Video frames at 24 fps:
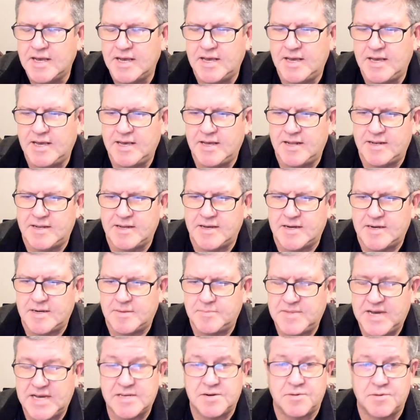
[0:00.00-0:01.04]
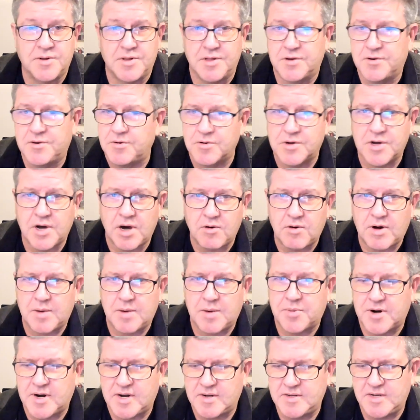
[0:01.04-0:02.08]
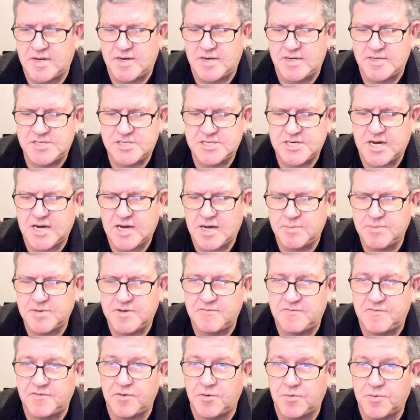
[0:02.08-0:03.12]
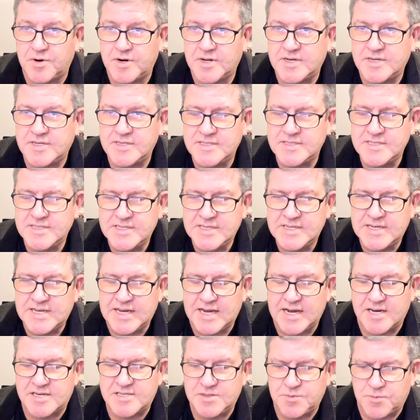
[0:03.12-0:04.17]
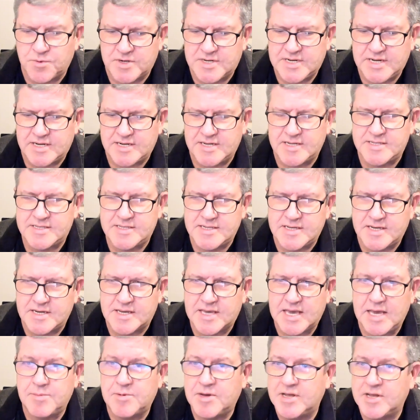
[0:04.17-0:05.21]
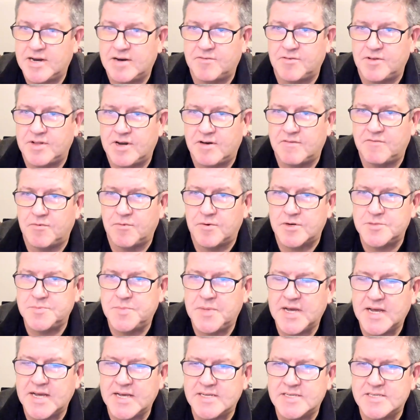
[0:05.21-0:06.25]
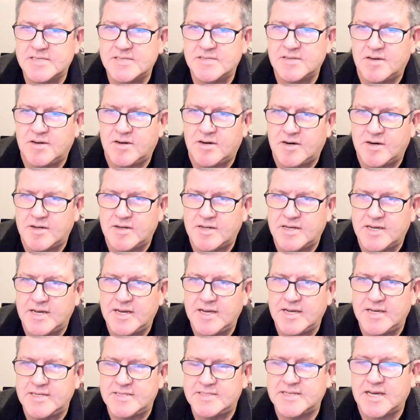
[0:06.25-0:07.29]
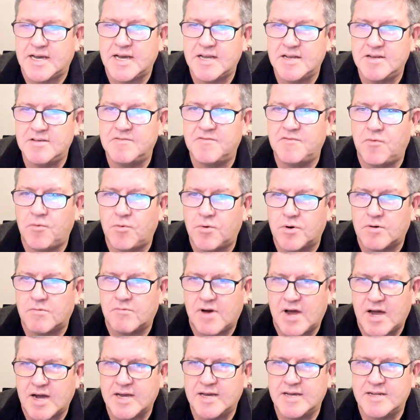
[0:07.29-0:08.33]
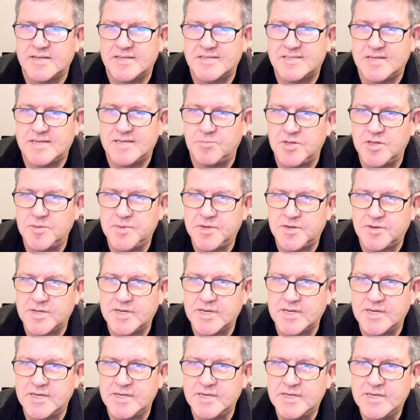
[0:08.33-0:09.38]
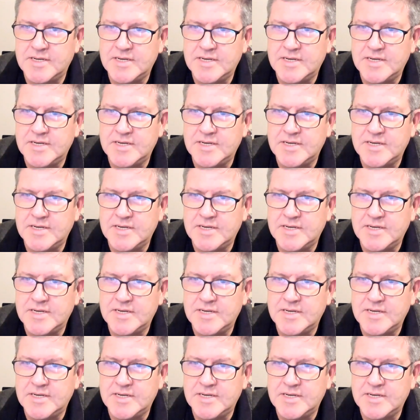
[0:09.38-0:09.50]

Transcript: and um, had a really cool co-op pro- uh, job in Florida I actually worked out at uh, Cape Canaveral Air Force Base on a Titan IV rocket assembly building,